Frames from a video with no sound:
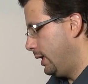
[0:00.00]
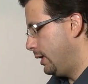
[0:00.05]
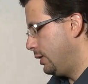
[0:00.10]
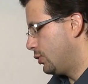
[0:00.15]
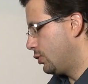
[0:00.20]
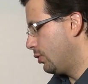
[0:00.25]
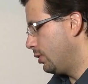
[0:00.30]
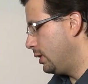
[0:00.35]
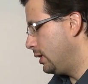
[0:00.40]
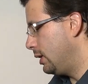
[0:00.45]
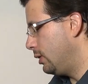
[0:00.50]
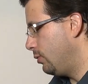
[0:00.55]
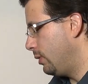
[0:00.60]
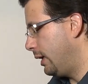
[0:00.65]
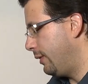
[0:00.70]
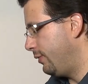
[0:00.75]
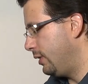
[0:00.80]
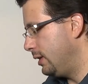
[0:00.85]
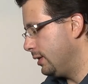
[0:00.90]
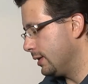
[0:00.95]
Ensure the
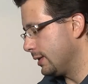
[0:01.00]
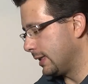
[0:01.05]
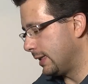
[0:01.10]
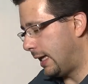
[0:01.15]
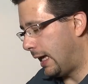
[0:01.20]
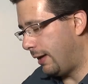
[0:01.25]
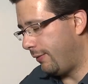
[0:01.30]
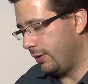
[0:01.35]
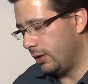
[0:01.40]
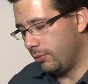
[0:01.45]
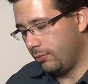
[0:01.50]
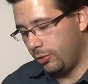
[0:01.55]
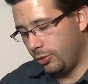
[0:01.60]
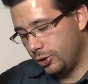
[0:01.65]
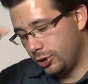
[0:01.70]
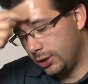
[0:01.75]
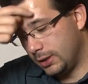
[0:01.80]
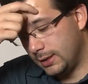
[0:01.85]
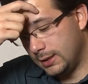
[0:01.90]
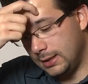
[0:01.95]
UAV doesn't have an
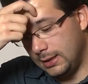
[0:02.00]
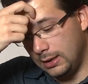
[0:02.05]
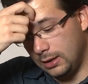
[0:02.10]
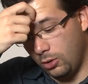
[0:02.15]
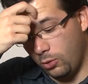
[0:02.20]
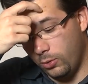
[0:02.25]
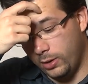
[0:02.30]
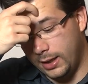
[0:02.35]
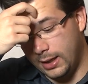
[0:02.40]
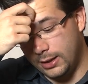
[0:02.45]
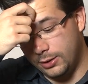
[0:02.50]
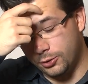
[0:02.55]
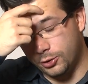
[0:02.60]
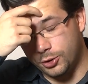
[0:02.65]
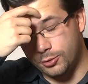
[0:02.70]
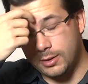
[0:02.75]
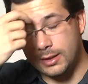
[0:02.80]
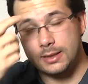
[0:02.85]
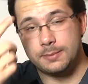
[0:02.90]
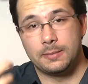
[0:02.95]
emergency locator
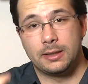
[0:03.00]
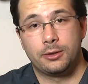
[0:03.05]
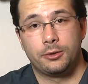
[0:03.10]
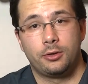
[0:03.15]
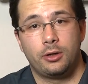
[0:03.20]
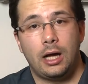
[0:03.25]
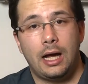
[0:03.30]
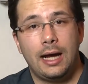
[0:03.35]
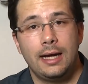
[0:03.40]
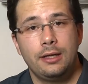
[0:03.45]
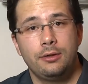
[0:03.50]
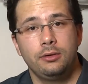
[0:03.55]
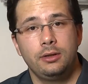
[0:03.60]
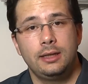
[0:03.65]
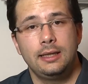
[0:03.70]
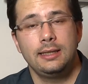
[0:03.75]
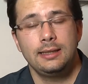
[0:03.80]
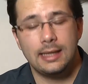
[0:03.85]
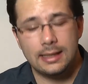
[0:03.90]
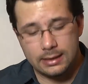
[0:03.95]
transmitter. I
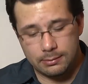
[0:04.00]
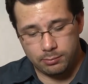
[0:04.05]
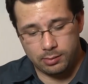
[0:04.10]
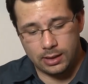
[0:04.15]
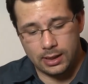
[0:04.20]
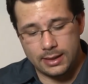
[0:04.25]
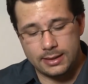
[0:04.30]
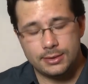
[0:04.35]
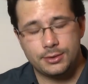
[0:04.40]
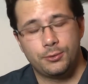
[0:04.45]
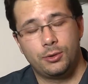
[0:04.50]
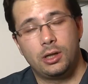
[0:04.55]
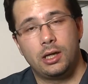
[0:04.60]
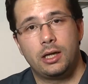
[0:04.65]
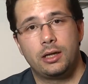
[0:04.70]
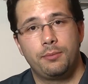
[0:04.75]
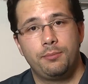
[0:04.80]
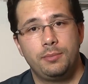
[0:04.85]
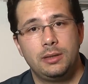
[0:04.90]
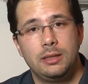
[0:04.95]
don't think that applies to a
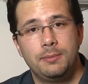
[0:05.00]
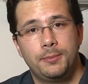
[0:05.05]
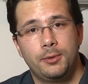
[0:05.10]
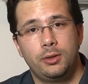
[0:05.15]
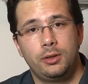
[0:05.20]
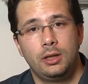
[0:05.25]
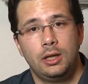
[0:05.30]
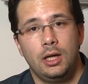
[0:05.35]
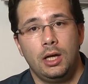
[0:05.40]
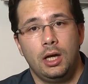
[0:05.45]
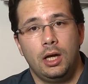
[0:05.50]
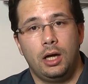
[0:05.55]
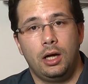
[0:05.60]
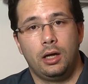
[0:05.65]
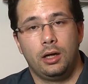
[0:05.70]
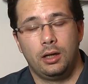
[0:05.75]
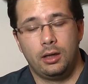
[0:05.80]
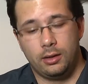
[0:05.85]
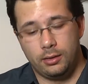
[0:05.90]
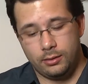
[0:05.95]
lot of people,
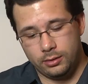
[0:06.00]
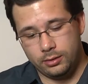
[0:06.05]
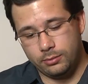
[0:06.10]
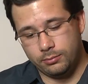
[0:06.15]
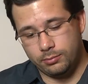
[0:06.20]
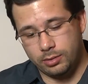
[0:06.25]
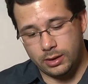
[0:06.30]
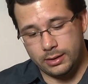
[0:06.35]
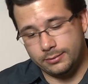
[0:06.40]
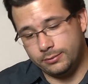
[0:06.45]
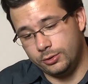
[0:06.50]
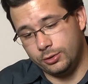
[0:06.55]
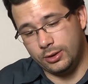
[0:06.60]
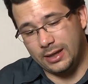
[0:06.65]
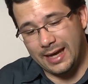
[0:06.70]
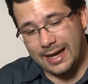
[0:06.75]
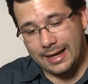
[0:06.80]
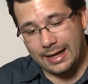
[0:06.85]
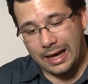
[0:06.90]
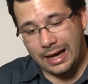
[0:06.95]
but you
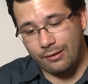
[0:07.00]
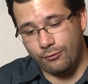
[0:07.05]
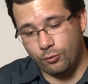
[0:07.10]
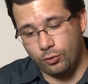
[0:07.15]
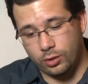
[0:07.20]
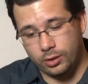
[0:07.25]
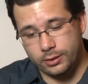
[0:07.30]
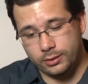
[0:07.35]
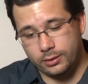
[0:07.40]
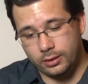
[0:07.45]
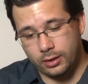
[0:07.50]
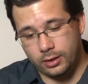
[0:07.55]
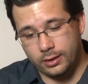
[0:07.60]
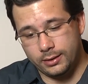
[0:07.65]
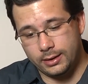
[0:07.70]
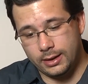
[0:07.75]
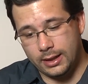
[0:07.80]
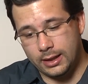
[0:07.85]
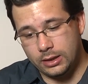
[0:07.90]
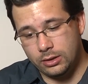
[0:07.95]
can't have one
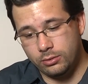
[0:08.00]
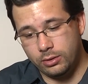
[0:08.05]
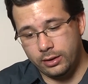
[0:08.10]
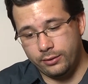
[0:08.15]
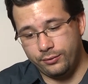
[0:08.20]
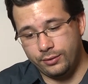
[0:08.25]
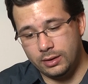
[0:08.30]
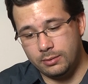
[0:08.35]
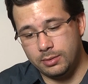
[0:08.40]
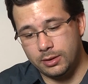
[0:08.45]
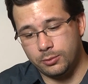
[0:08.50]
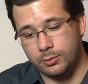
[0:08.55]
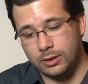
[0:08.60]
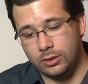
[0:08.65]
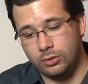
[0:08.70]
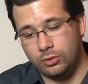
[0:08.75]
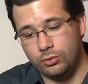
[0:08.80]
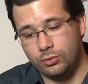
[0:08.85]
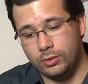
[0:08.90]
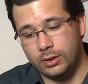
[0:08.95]
on a UAV
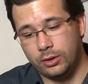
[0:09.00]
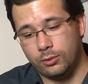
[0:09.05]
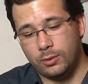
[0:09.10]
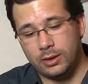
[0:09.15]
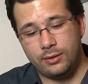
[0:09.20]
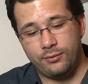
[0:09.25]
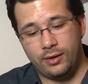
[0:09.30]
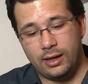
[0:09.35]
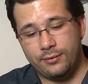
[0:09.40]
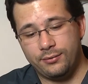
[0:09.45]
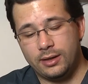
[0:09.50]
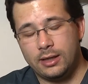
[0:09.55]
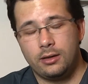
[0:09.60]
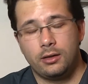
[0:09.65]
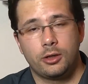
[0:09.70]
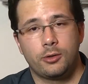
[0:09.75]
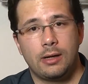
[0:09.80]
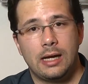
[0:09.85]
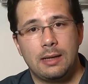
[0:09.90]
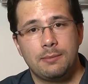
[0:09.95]
between 2 and 25
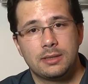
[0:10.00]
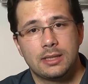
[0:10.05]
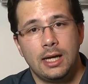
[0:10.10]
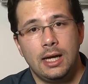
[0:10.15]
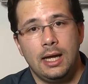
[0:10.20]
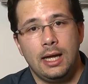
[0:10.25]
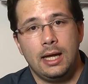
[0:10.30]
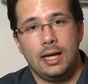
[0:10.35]
kilograms.